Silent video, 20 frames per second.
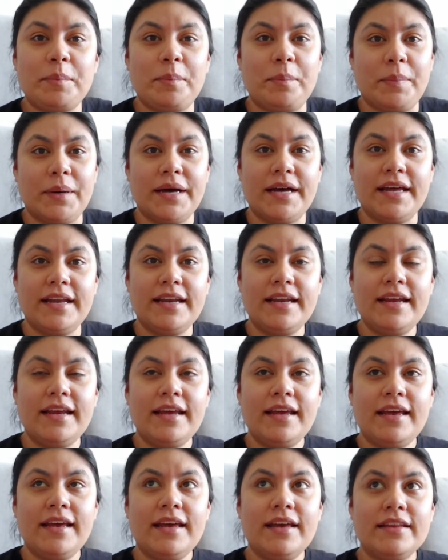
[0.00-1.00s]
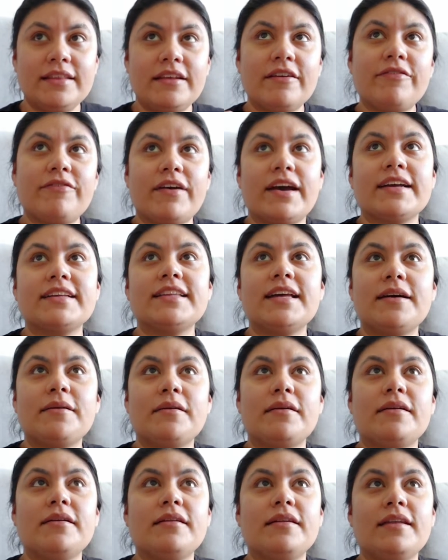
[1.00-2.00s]
but the fact that
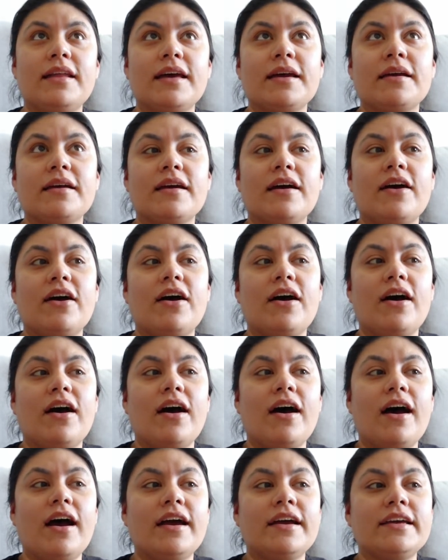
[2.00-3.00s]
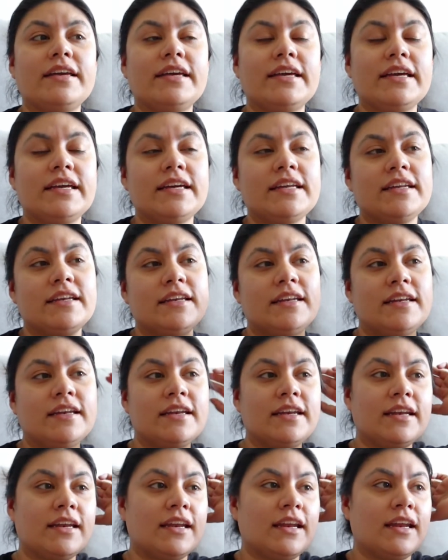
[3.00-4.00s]
like I can,